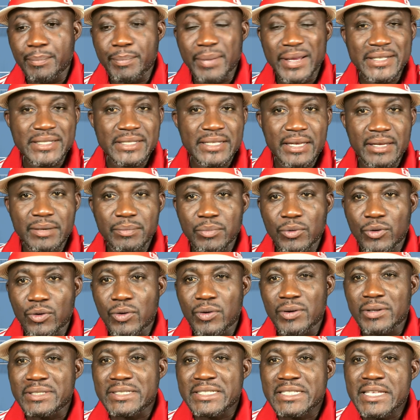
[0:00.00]

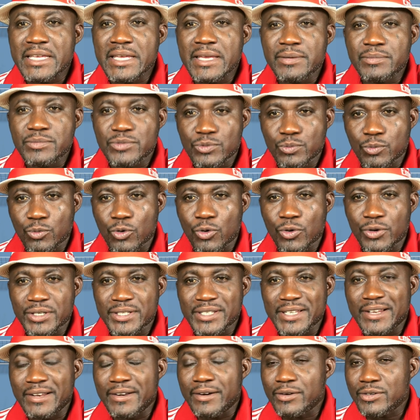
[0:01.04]
basketball, team
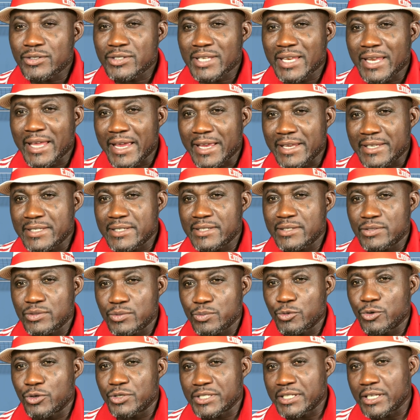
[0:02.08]
sport, girls like team
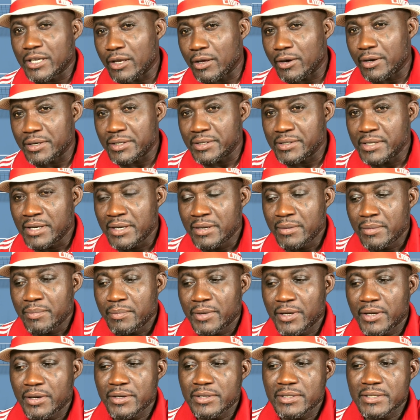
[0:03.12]
sport a lot,
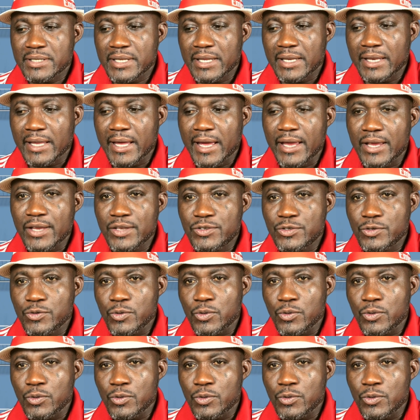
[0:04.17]
because they like